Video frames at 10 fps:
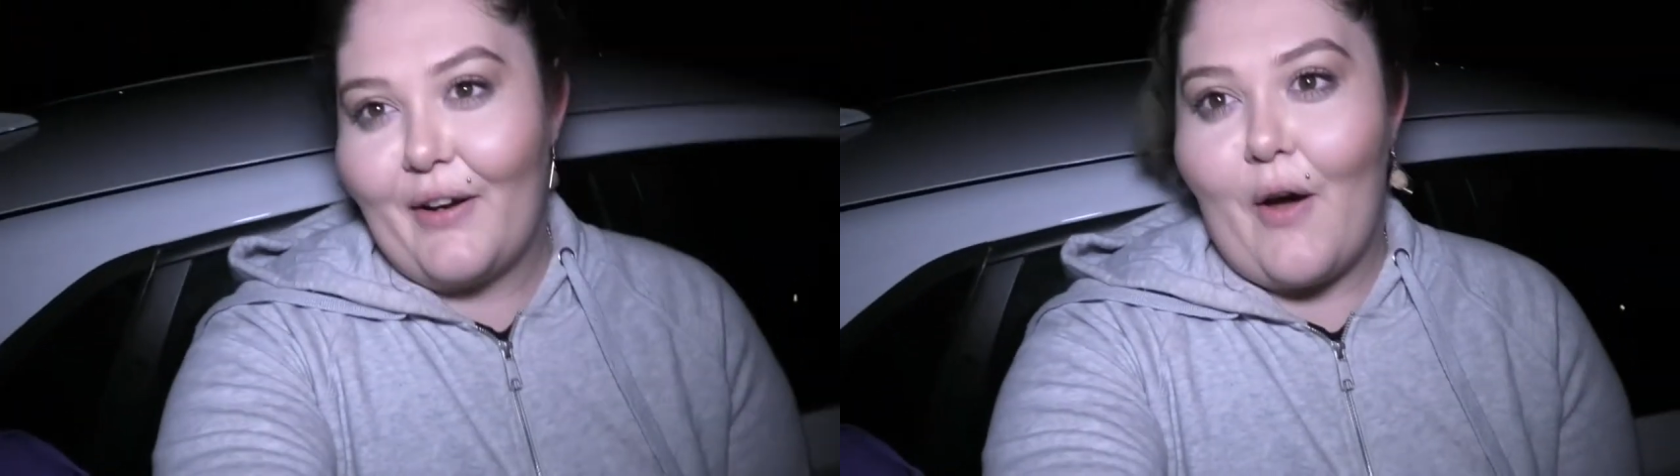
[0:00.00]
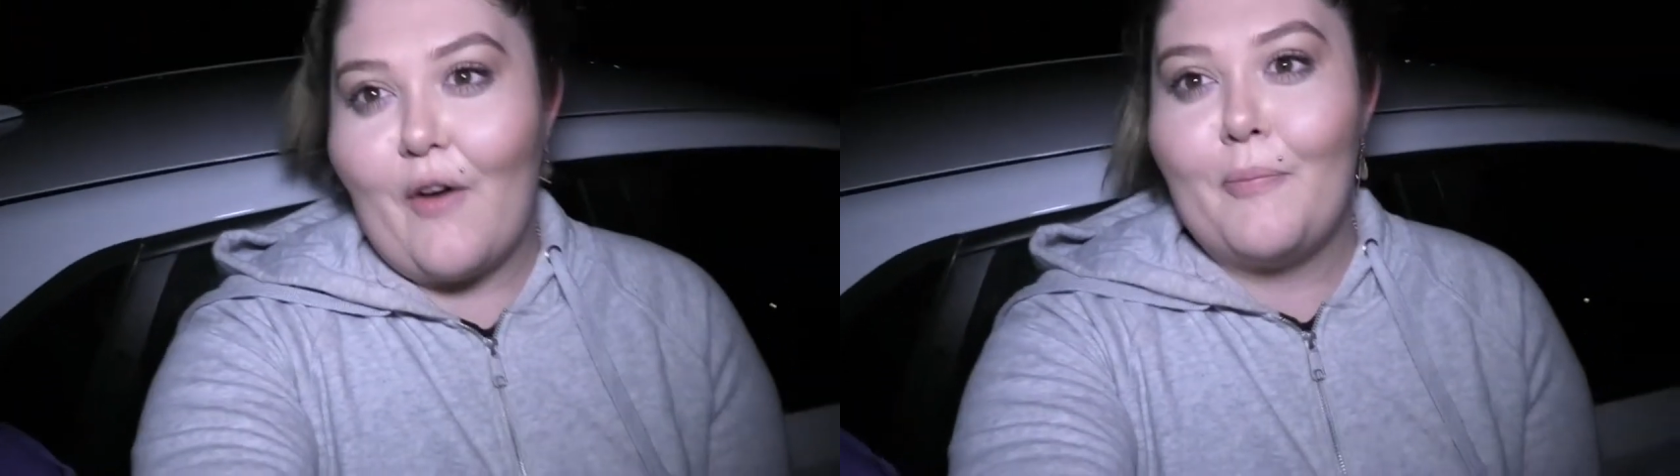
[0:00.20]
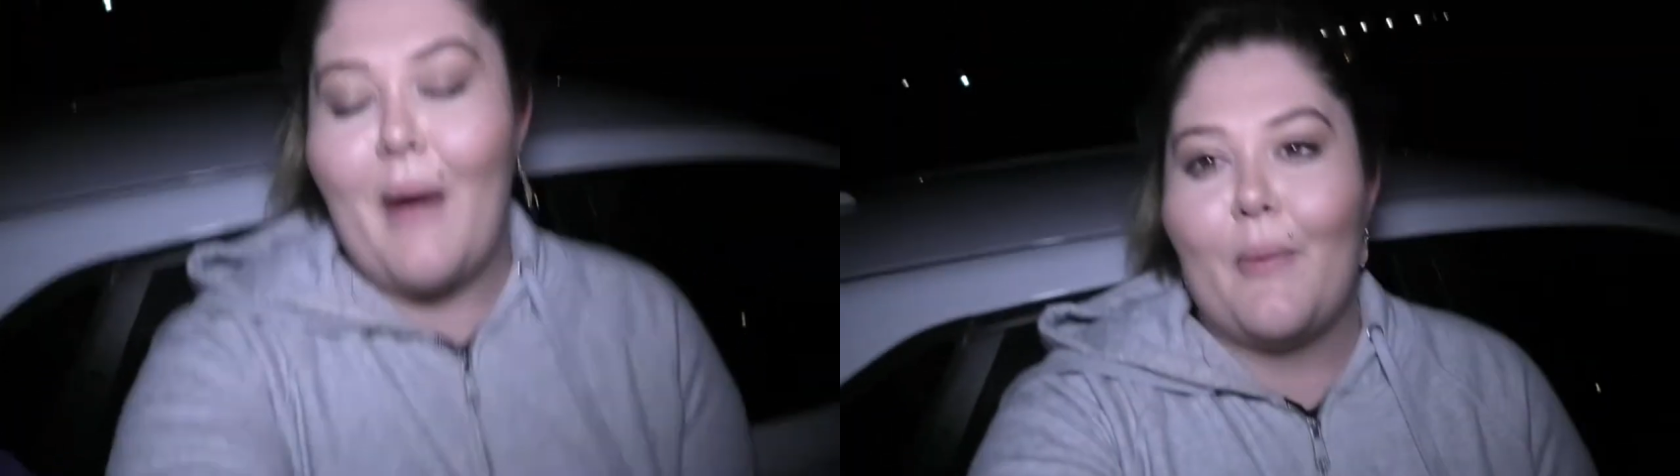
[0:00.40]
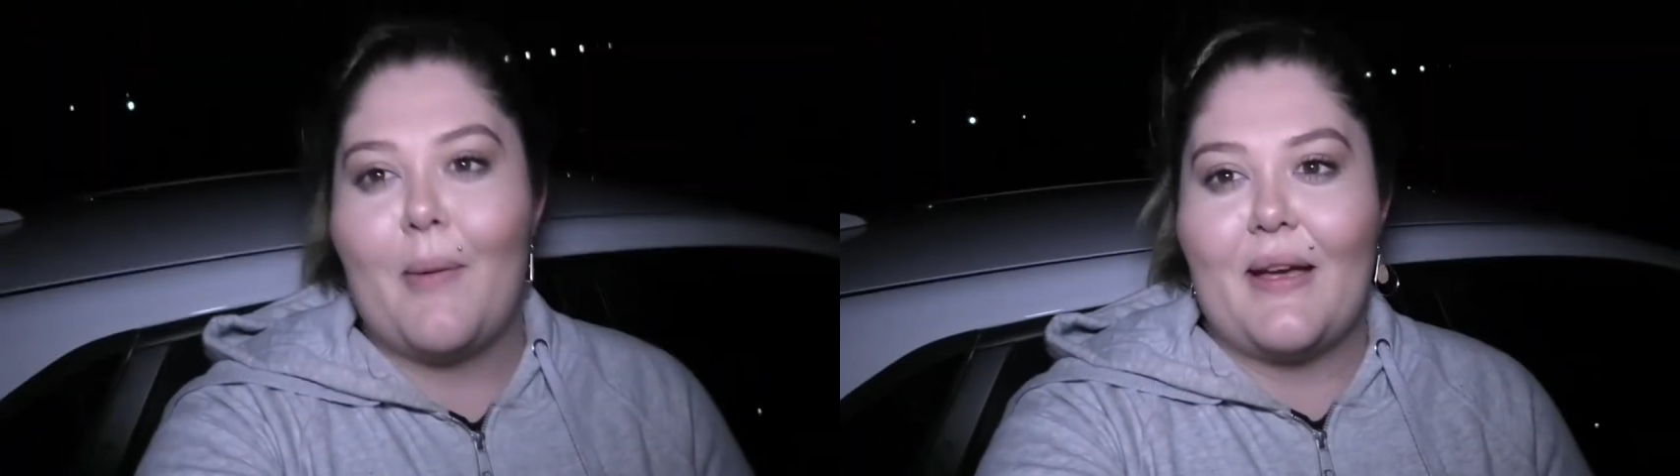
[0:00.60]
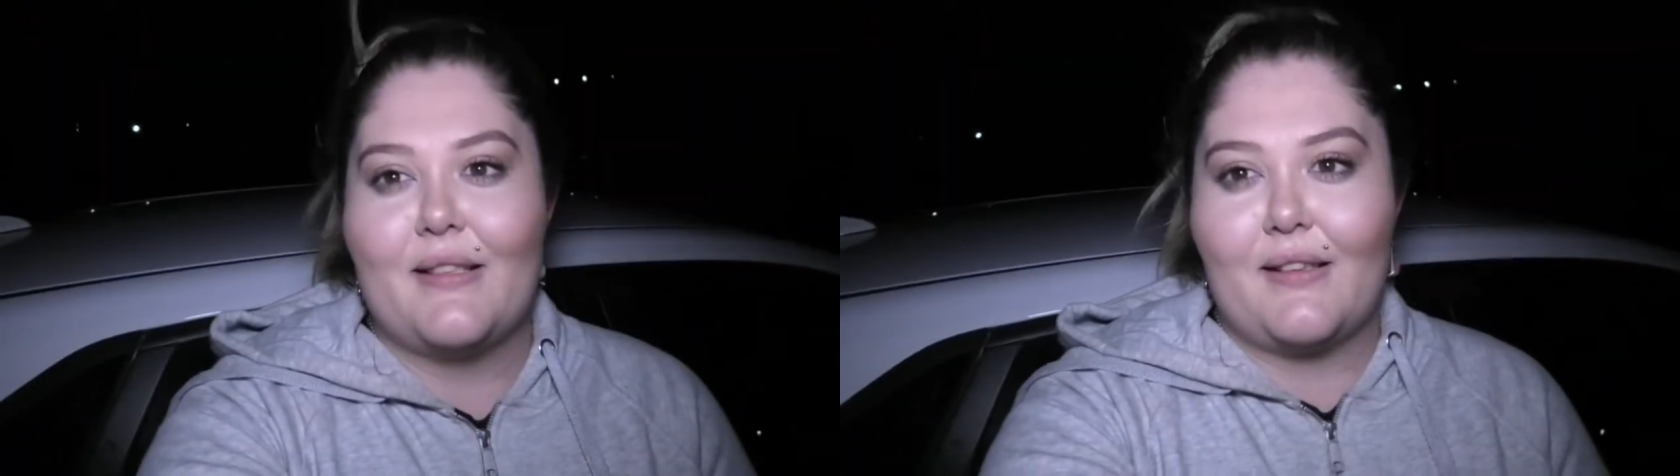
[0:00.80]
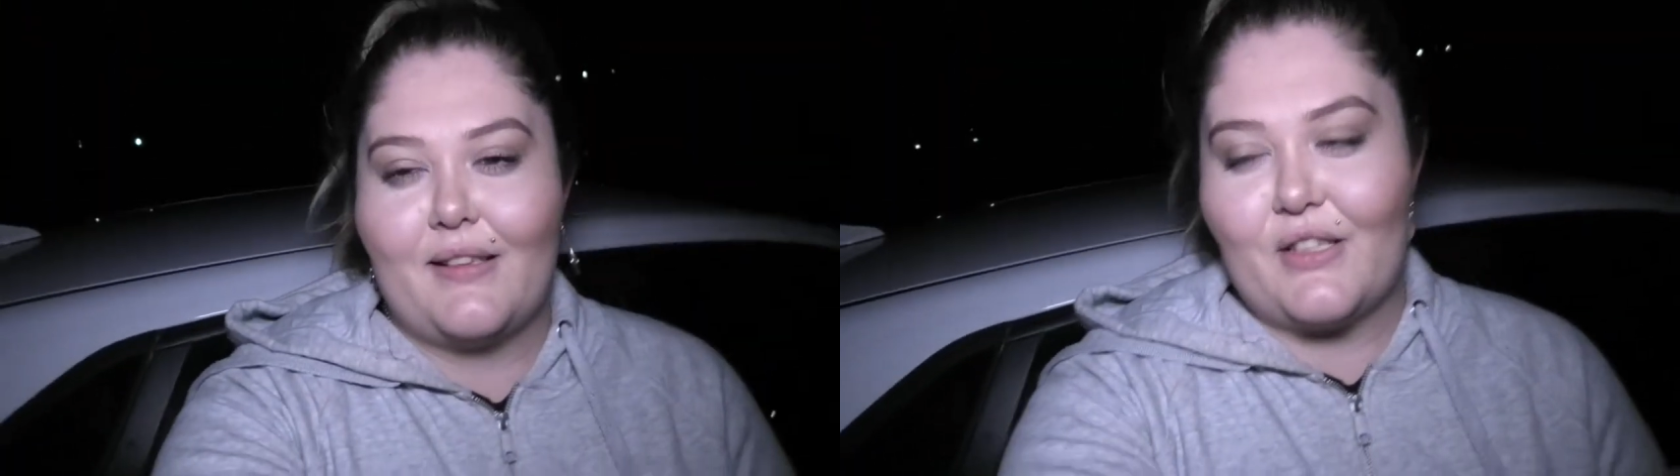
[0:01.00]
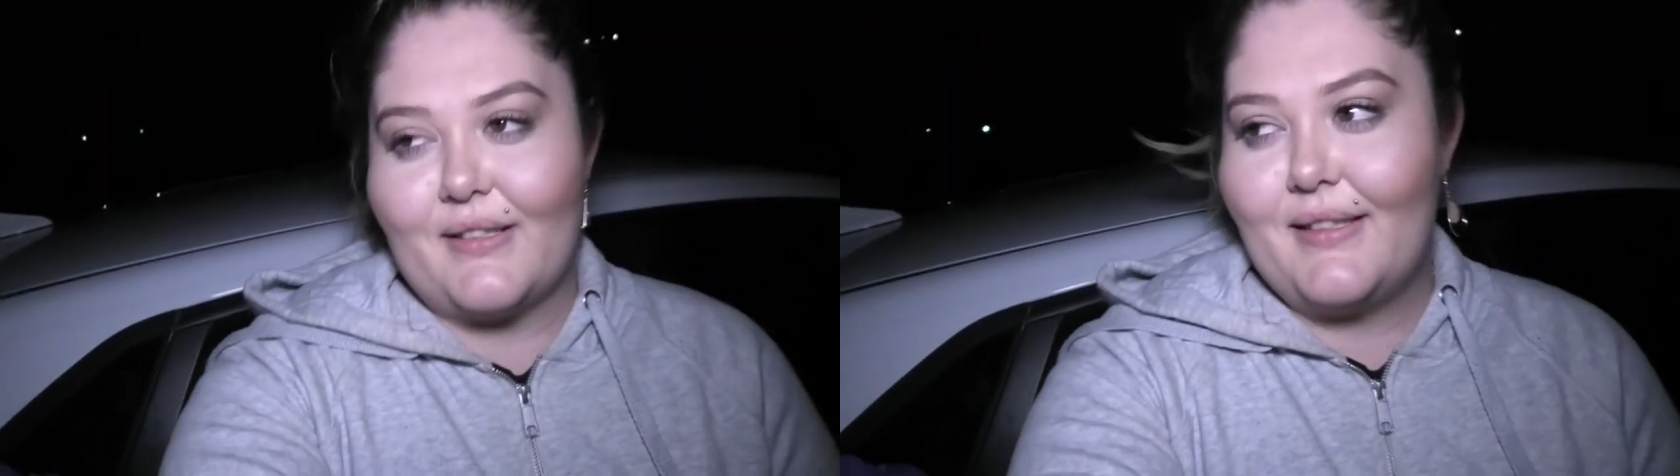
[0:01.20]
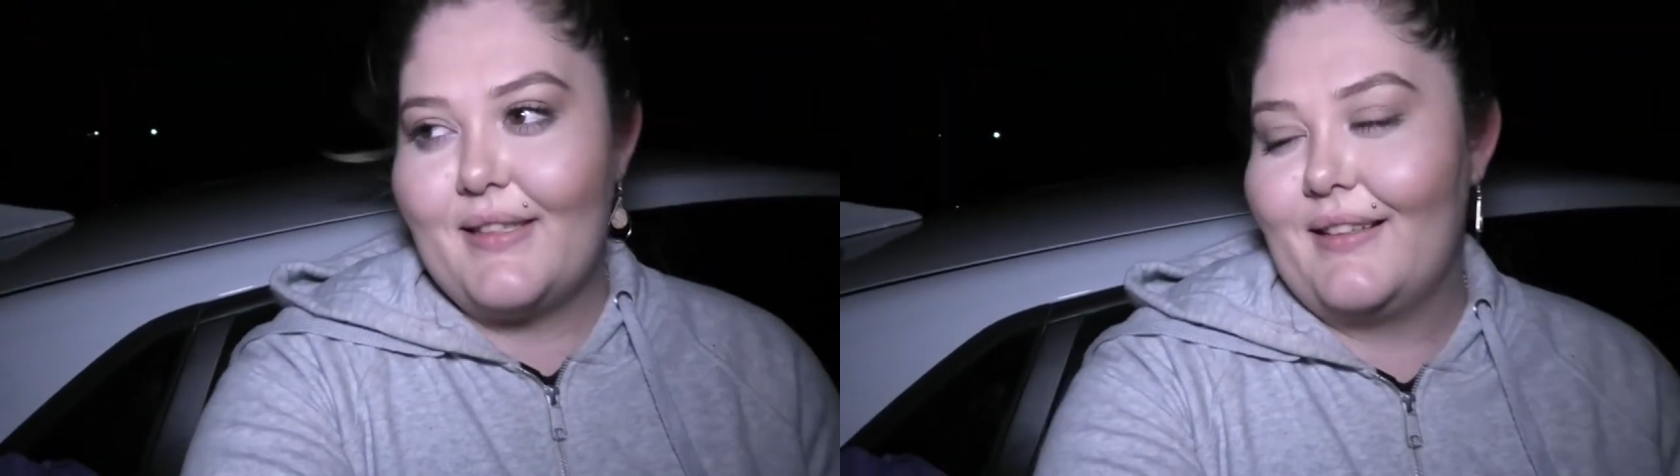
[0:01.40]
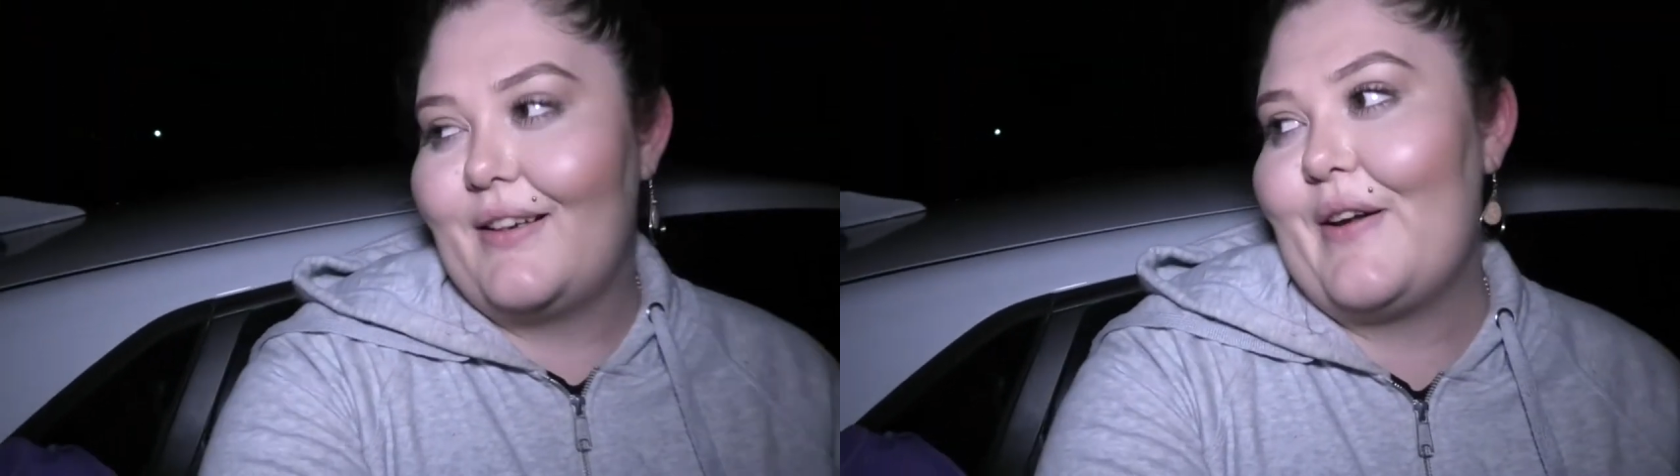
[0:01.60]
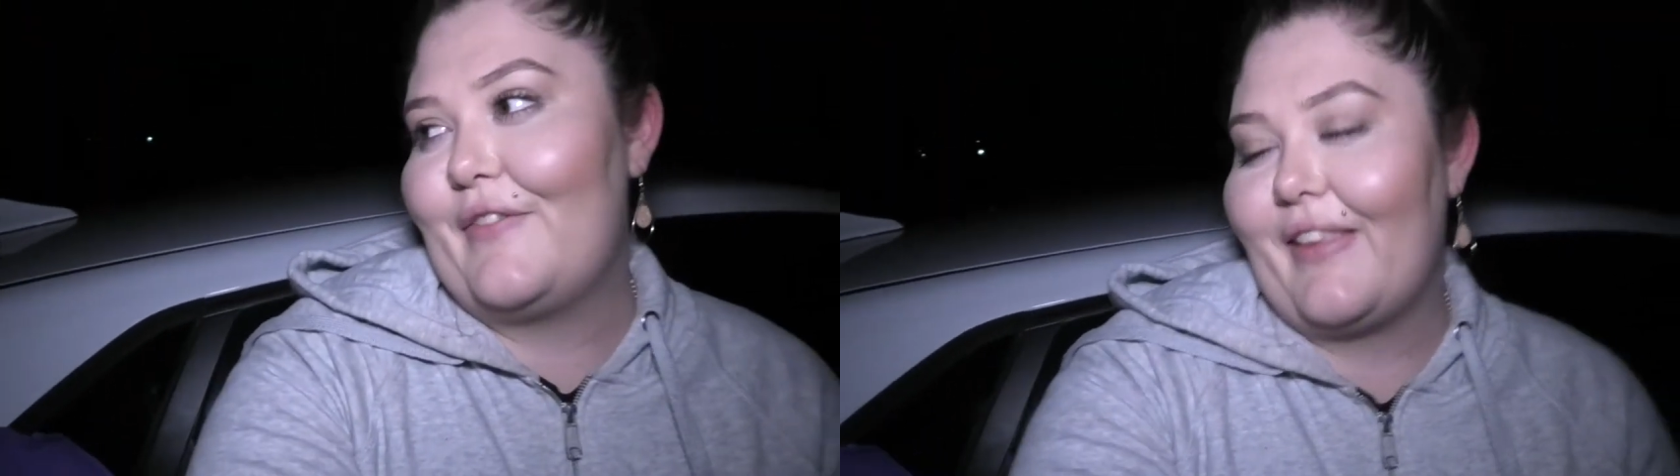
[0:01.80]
off, but we're basically just going for